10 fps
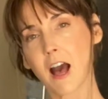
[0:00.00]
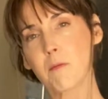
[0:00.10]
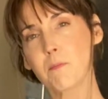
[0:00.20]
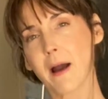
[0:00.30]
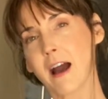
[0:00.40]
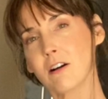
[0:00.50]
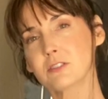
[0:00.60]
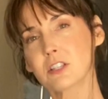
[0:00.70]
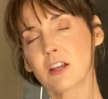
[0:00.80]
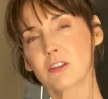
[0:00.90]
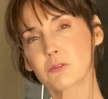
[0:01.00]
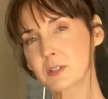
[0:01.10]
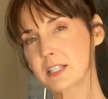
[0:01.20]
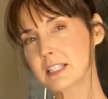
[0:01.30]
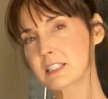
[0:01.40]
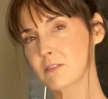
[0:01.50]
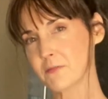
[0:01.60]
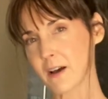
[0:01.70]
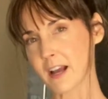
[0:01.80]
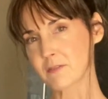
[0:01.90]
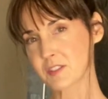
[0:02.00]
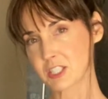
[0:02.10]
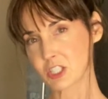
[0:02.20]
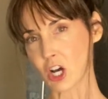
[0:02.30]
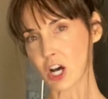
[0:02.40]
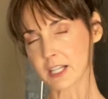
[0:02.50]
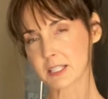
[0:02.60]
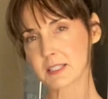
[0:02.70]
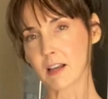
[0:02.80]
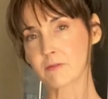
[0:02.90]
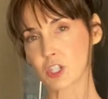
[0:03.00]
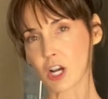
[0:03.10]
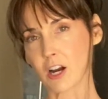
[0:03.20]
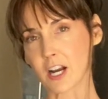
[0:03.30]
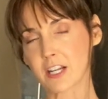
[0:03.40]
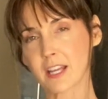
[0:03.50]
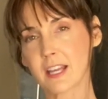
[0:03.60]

about 3 to 5 stalks of chard.